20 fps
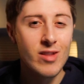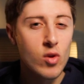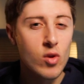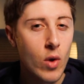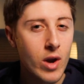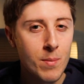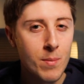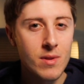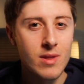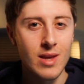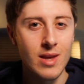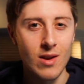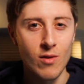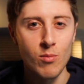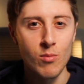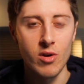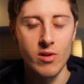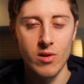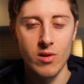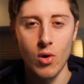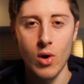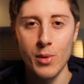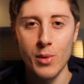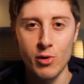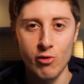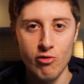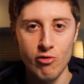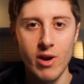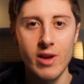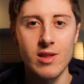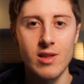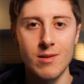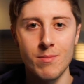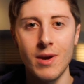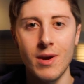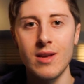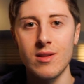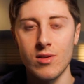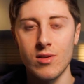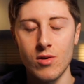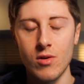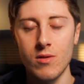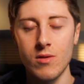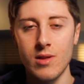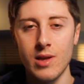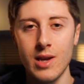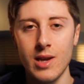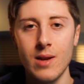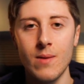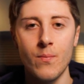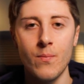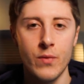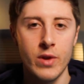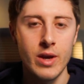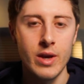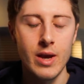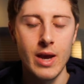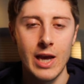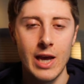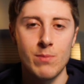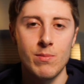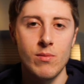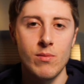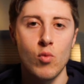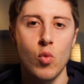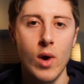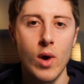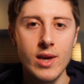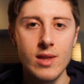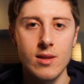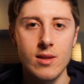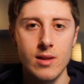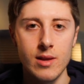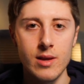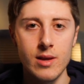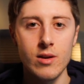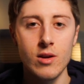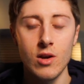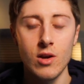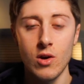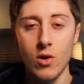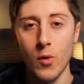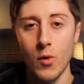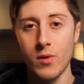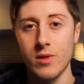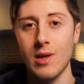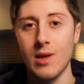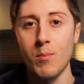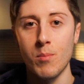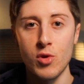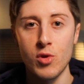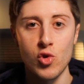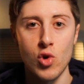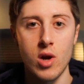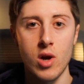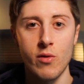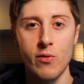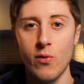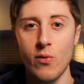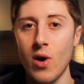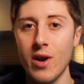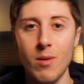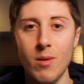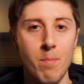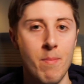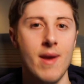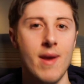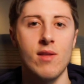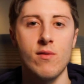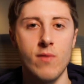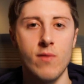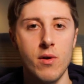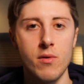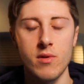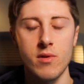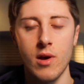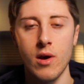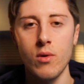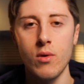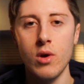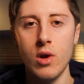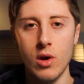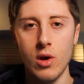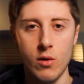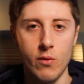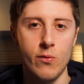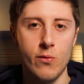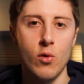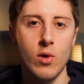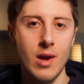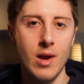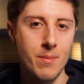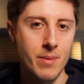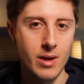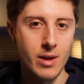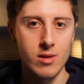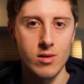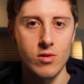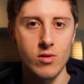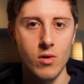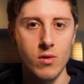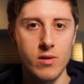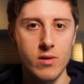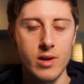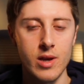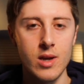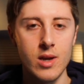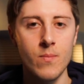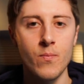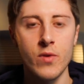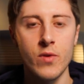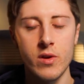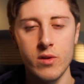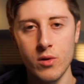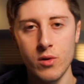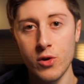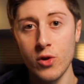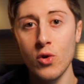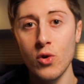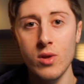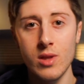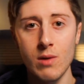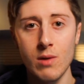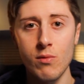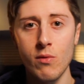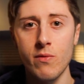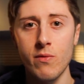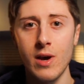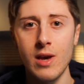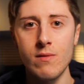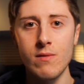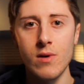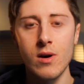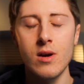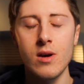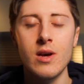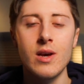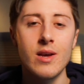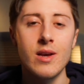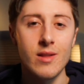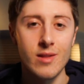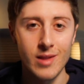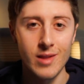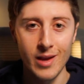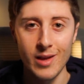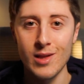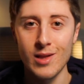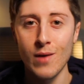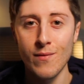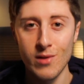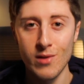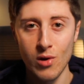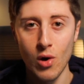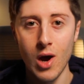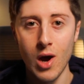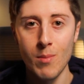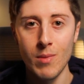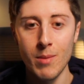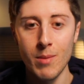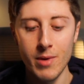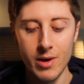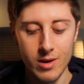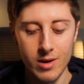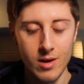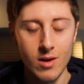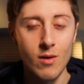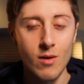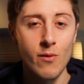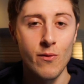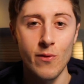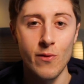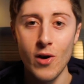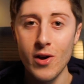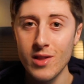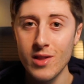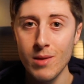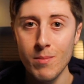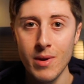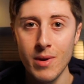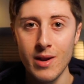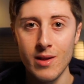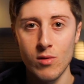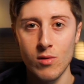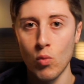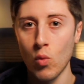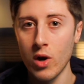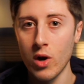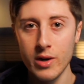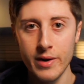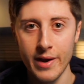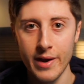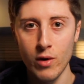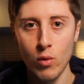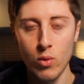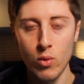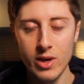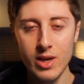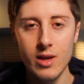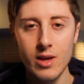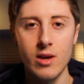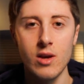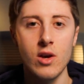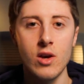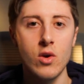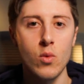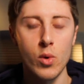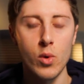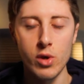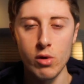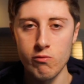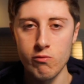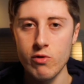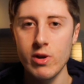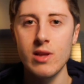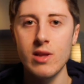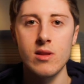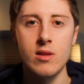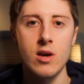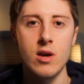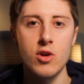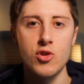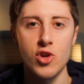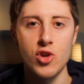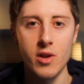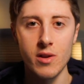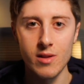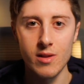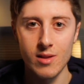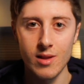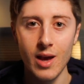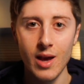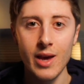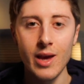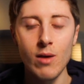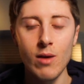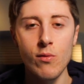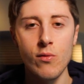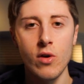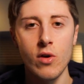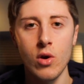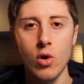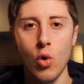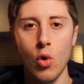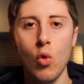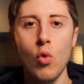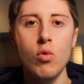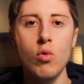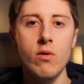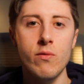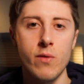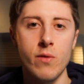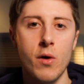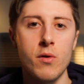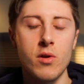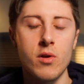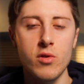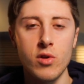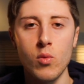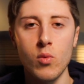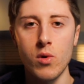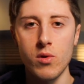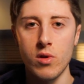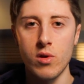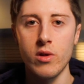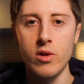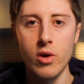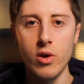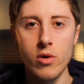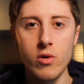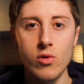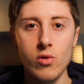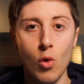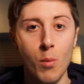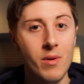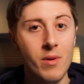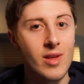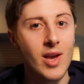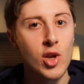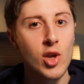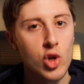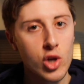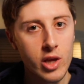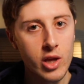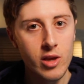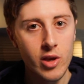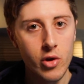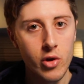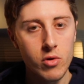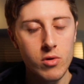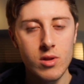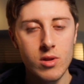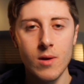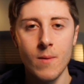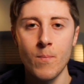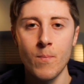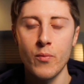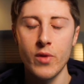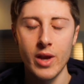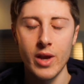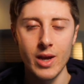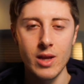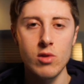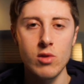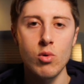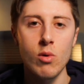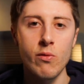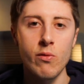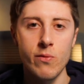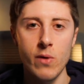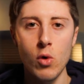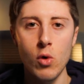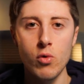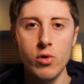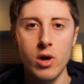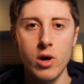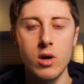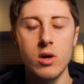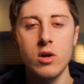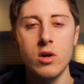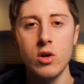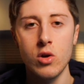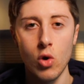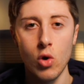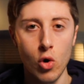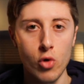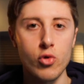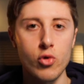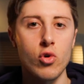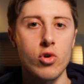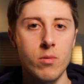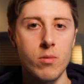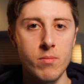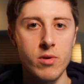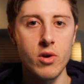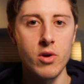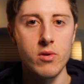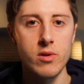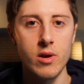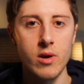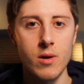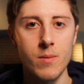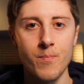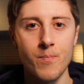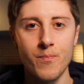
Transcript: 20% of my time creating a piece of content has been wasted on simply trying to find the best photo for that piece of content. So do yourself a favor, set yourself a time limit, 30 minutes one day a week, where you research and save all the photos you want to use or potentially use into a folder on your computer.